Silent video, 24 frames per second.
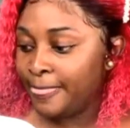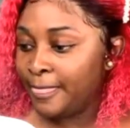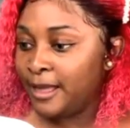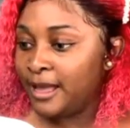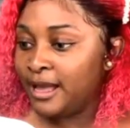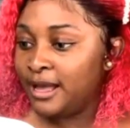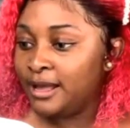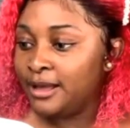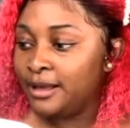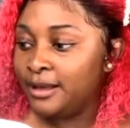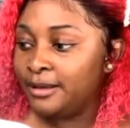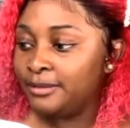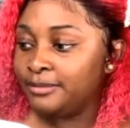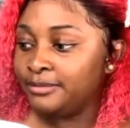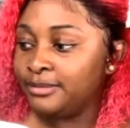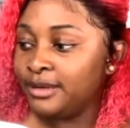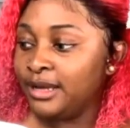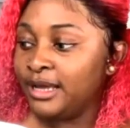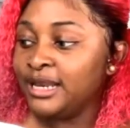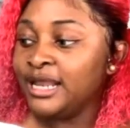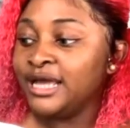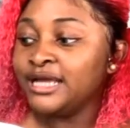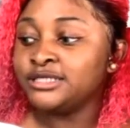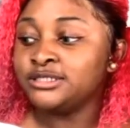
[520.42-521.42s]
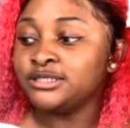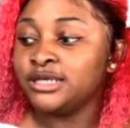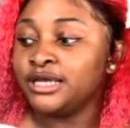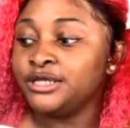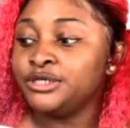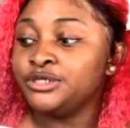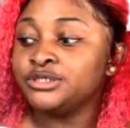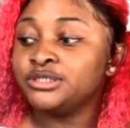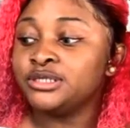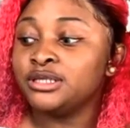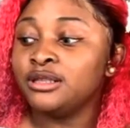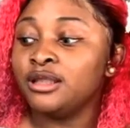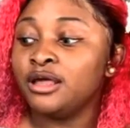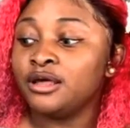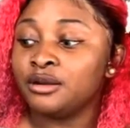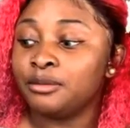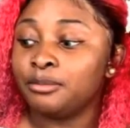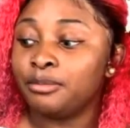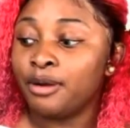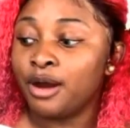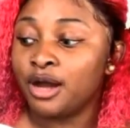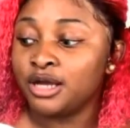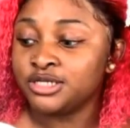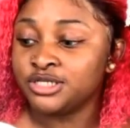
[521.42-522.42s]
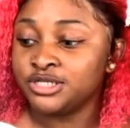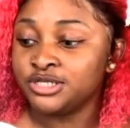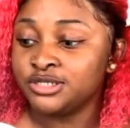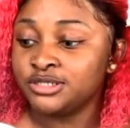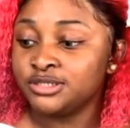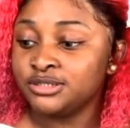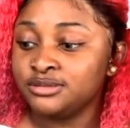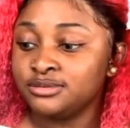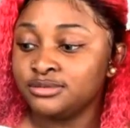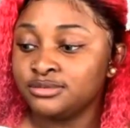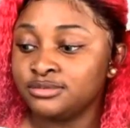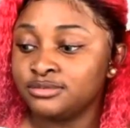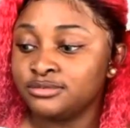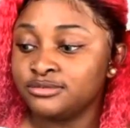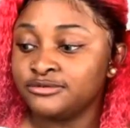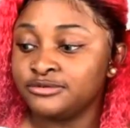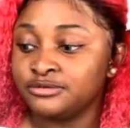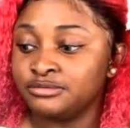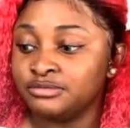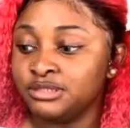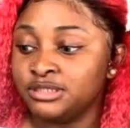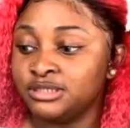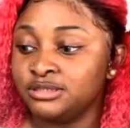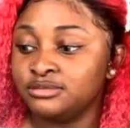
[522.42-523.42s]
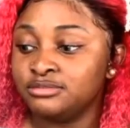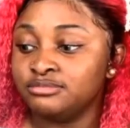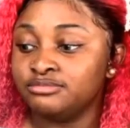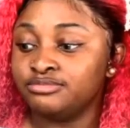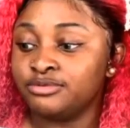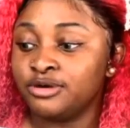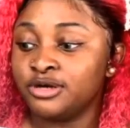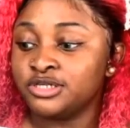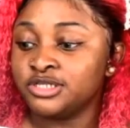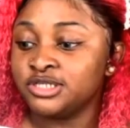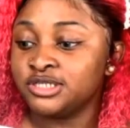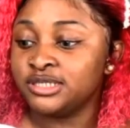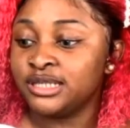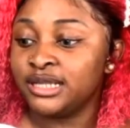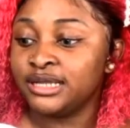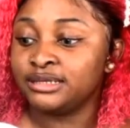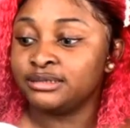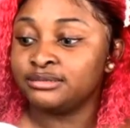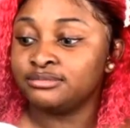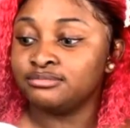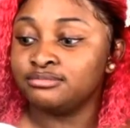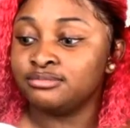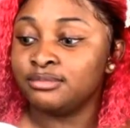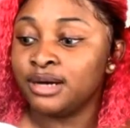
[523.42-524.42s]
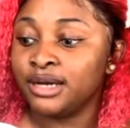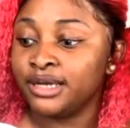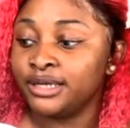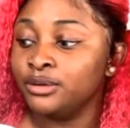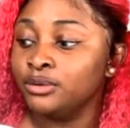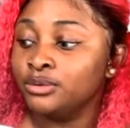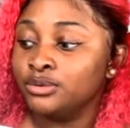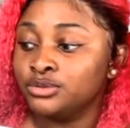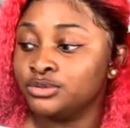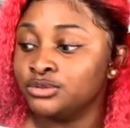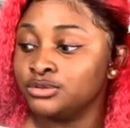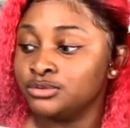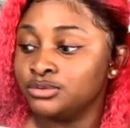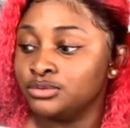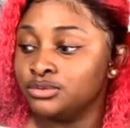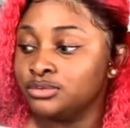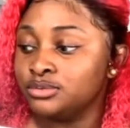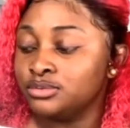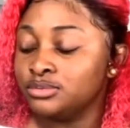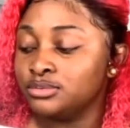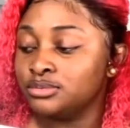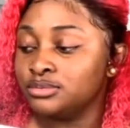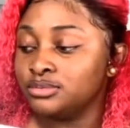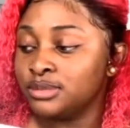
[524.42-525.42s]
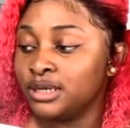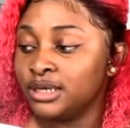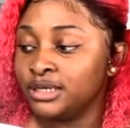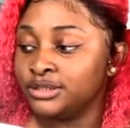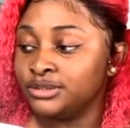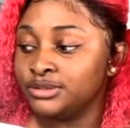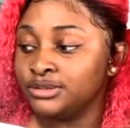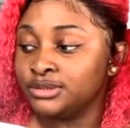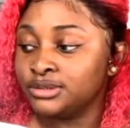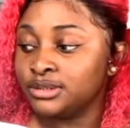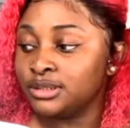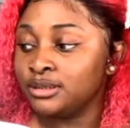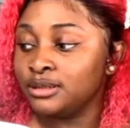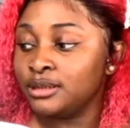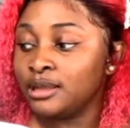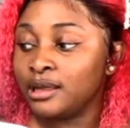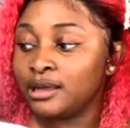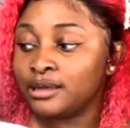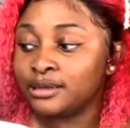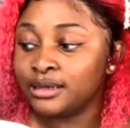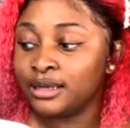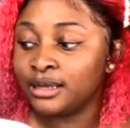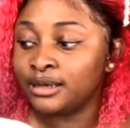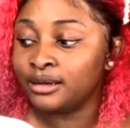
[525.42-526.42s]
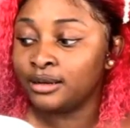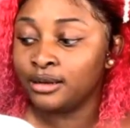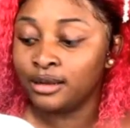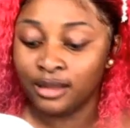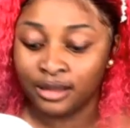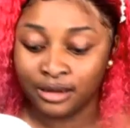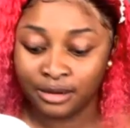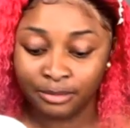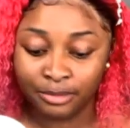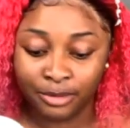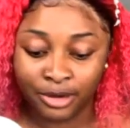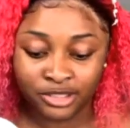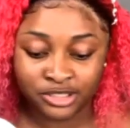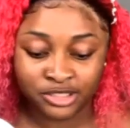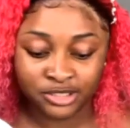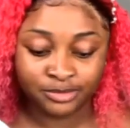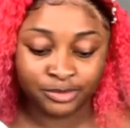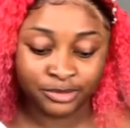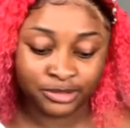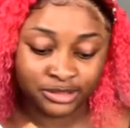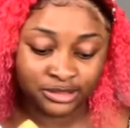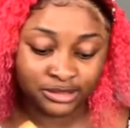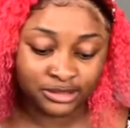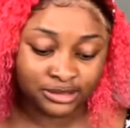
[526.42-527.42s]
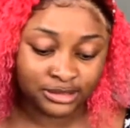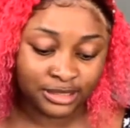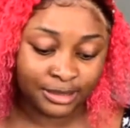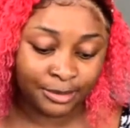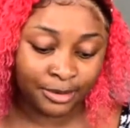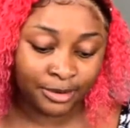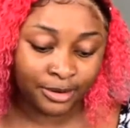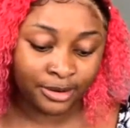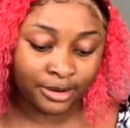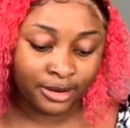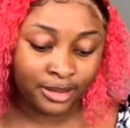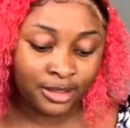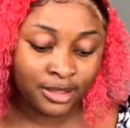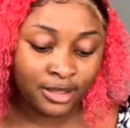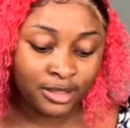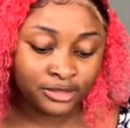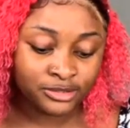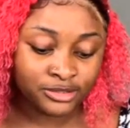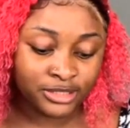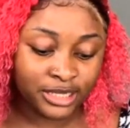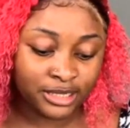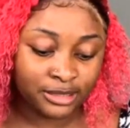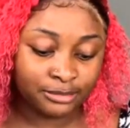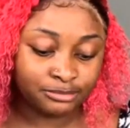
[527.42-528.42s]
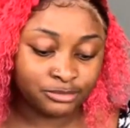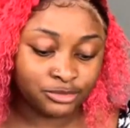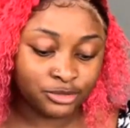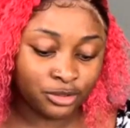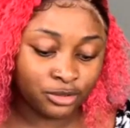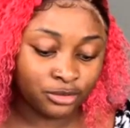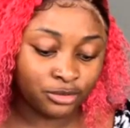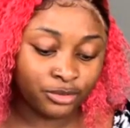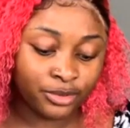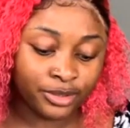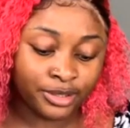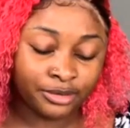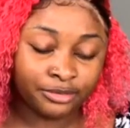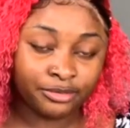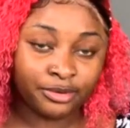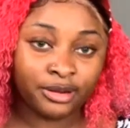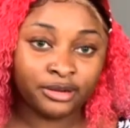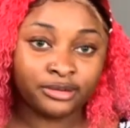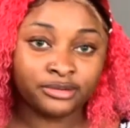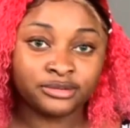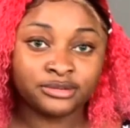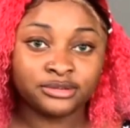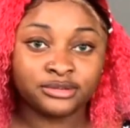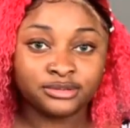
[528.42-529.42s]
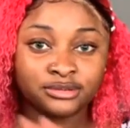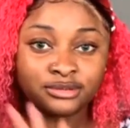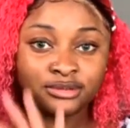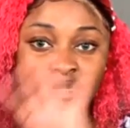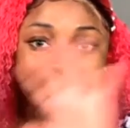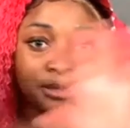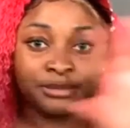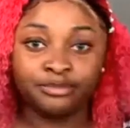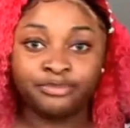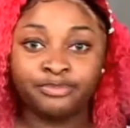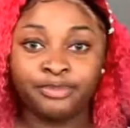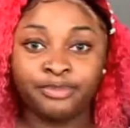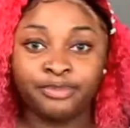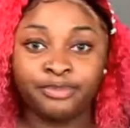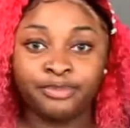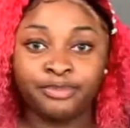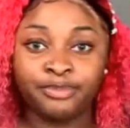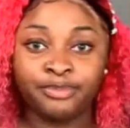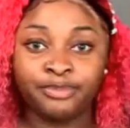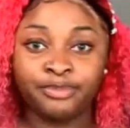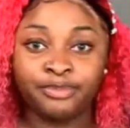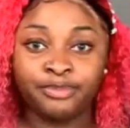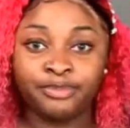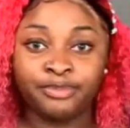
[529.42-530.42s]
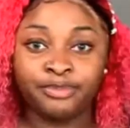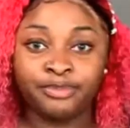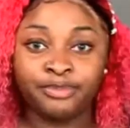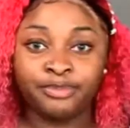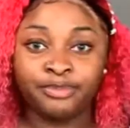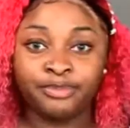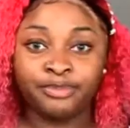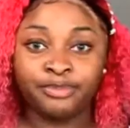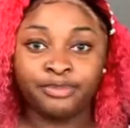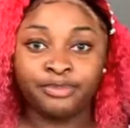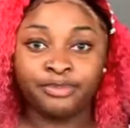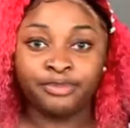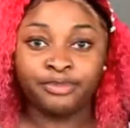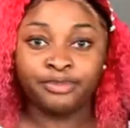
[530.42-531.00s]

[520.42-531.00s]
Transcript: I use a lot of brushes. For me, brush is like my go-to. I use a lot of brushes, but this time, so I'm not going around and perambulating.